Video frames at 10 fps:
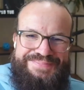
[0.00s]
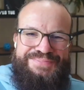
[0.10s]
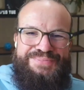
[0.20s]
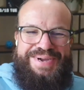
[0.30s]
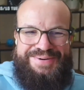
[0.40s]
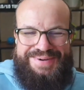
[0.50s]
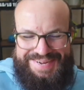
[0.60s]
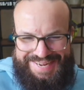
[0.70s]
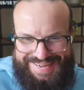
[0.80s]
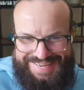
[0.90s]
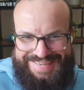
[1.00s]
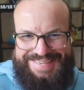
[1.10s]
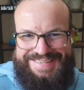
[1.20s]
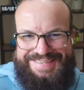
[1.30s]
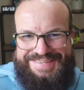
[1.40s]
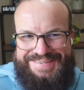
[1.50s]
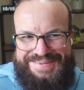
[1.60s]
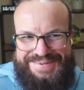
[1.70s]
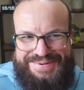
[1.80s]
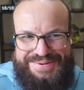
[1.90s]
Wow. Okay.
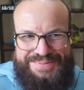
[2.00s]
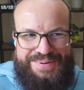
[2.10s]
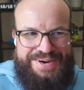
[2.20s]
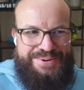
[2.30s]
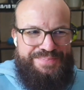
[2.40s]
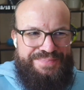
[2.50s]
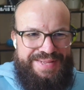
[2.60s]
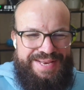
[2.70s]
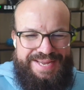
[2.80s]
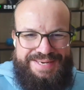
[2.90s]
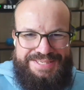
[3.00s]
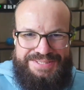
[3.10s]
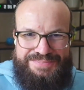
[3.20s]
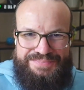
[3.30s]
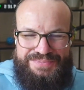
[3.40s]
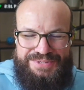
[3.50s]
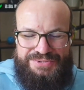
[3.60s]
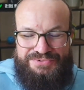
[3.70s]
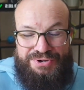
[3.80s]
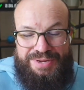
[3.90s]
Well, Elaine, it's
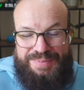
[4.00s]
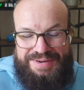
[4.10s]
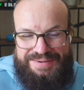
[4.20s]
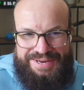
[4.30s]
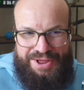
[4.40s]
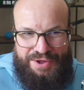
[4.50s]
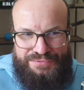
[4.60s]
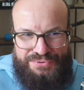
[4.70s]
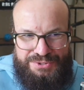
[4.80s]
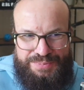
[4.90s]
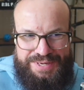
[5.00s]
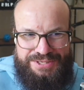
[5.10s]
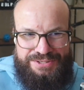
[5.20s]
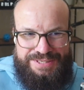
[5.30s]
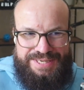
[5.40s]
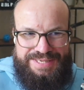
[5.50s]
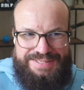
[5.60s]
truly been delightful speaking to you today.